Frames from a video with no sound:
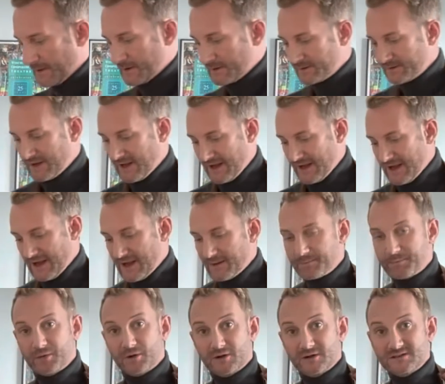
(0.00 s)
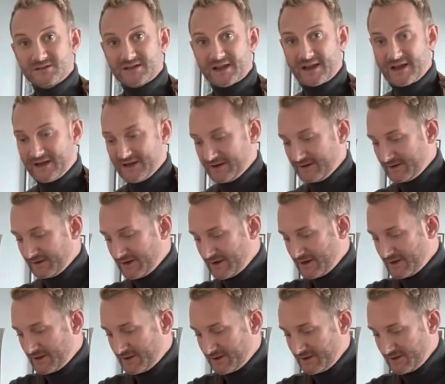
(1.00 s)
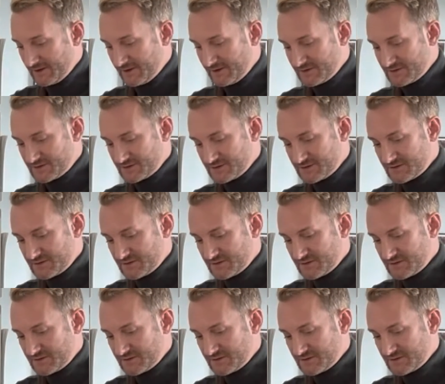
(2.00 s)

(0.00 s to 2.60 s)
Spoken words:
the apples and the onions.